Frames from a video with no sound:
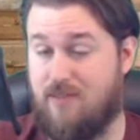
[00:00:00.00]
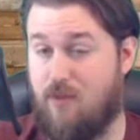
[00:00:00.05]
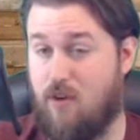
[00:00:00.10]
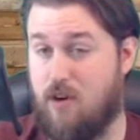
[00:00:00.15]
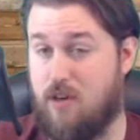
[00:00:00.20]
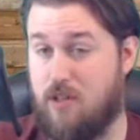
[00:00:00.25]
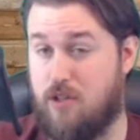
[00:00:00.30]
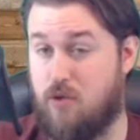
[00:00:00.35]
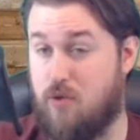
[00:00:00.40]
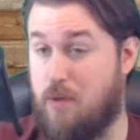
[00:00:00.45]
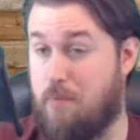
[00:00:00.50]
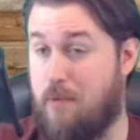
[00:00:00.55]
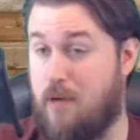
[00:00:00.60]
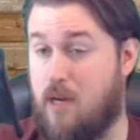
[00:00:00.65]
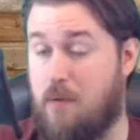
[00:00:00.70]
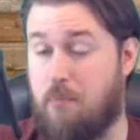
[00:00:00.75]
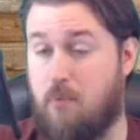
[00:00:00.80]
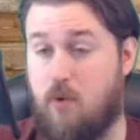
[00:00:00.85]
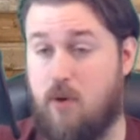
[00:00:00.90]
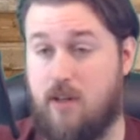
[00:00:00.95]
far as tripping
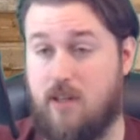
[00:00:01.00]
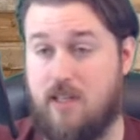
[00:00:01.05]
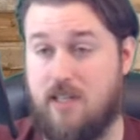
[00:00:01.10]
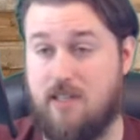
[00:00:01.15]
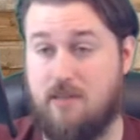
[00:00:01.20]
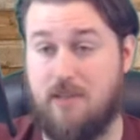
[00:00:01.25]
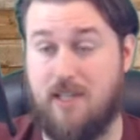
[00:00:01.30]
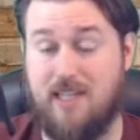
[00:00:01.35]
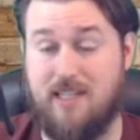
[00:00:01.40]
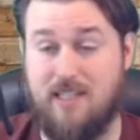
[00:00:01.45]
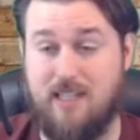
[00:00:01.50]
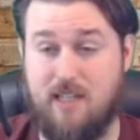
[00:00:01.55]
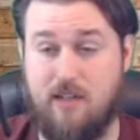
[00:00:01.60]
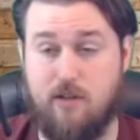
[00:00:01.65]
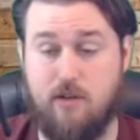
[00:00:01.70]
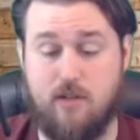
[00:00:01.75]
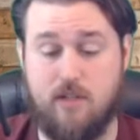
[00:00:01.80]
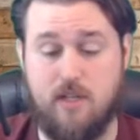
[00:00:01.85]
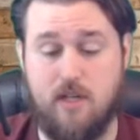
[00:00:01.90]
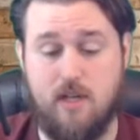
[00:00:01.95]
up one of these
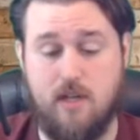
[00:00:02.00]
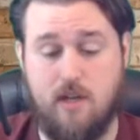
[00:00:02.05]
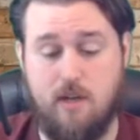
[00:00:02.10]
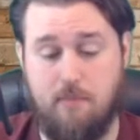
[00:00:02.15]
contenders,